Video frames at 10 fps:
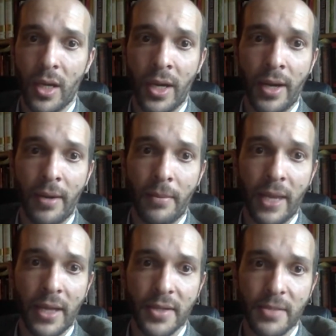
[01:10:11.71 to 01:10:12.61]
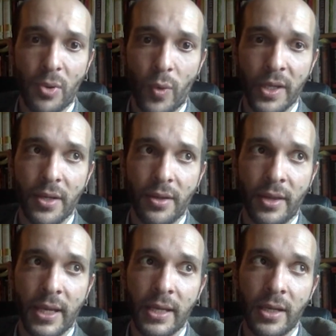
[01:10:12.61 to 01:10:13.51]
Um, and it's a point
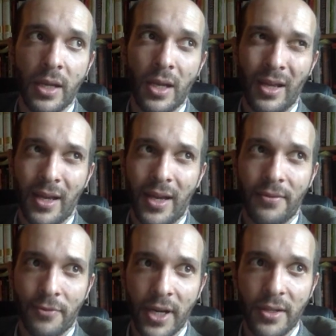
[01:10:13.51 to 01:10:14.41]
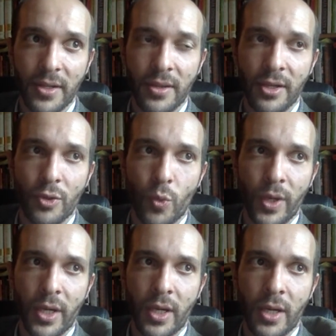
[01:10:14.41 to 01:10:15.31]
that I frankly think
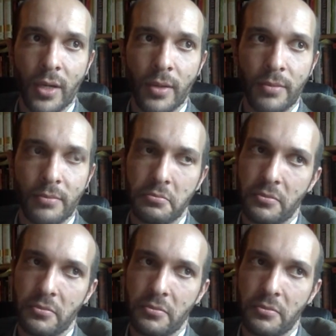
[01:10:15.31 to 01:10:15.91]
we are,